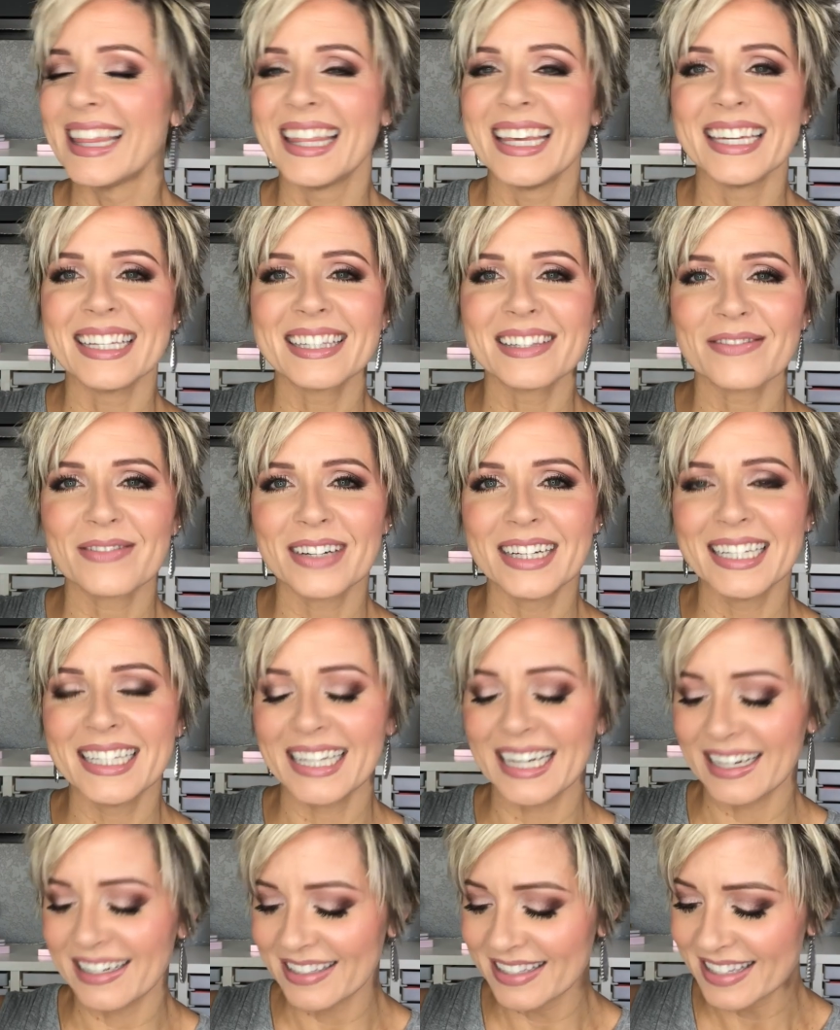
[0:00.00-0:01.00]
this
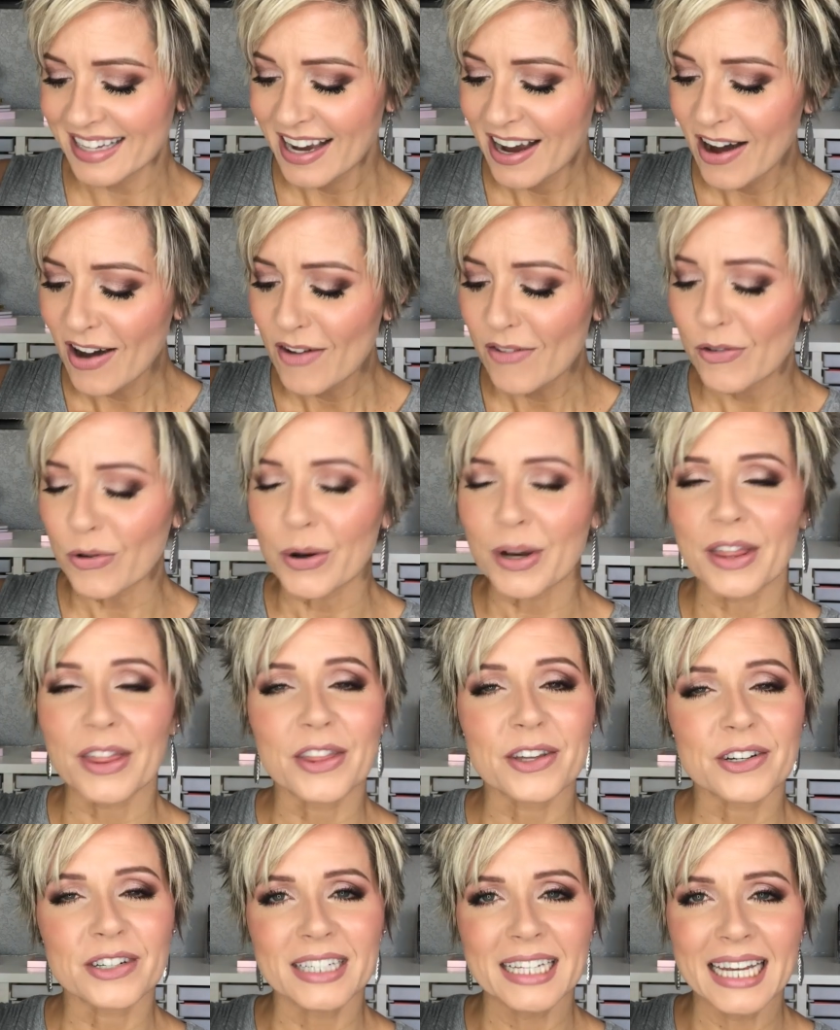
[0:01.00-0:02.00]
retails for
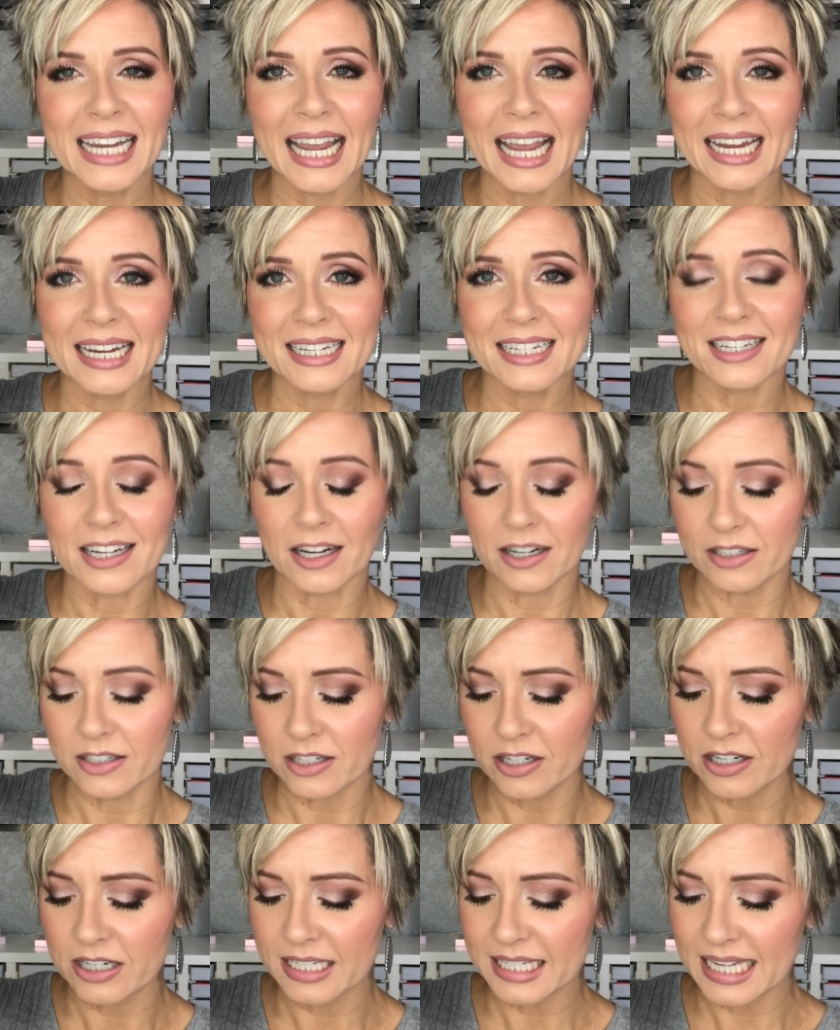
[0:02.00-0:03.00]

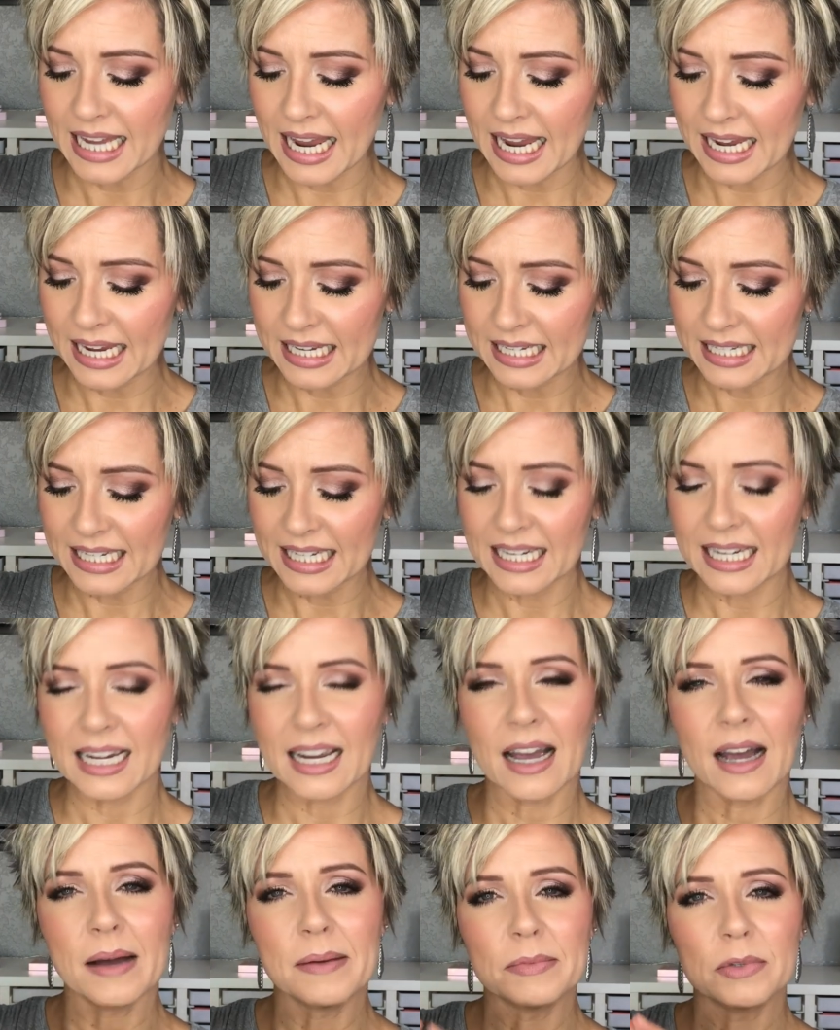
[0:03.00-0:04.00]
$38 and it
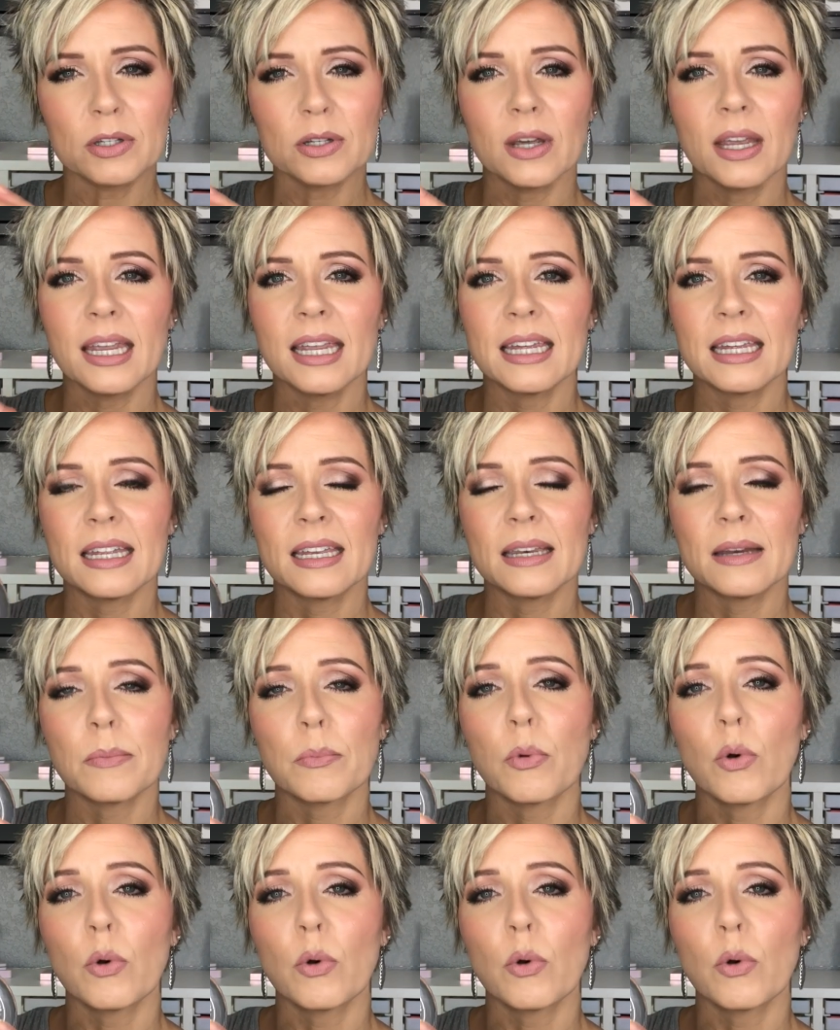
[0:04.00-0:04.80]
comes in